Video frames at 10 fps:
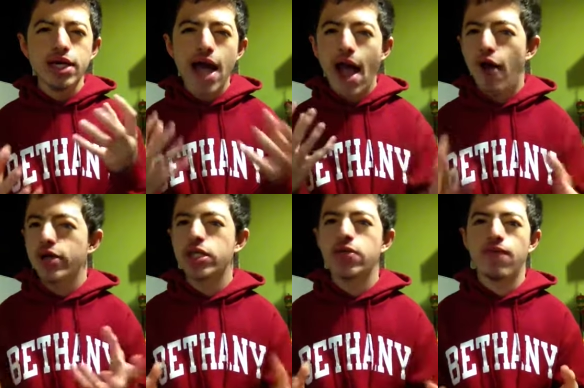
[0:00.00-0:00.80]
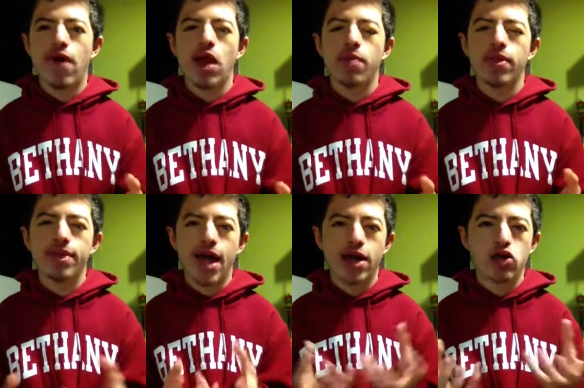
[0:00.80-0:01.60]
character development
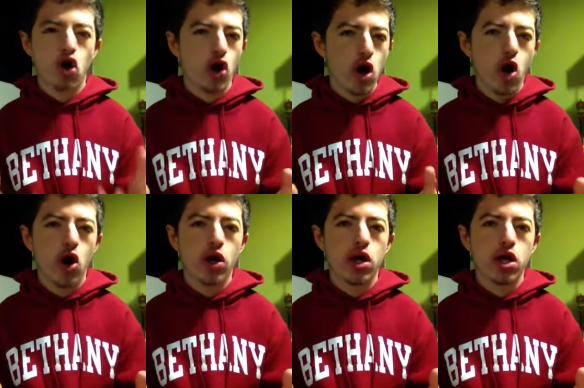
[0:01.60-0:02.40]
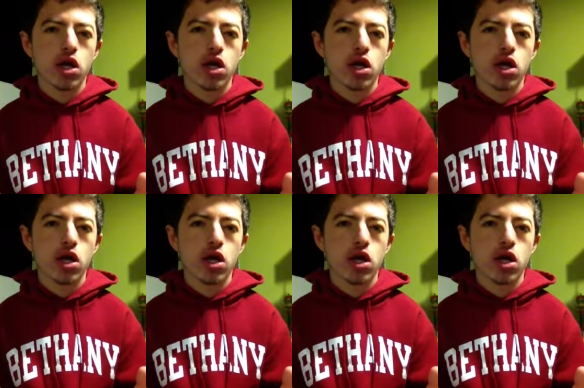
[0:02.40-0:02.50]
that had gone on.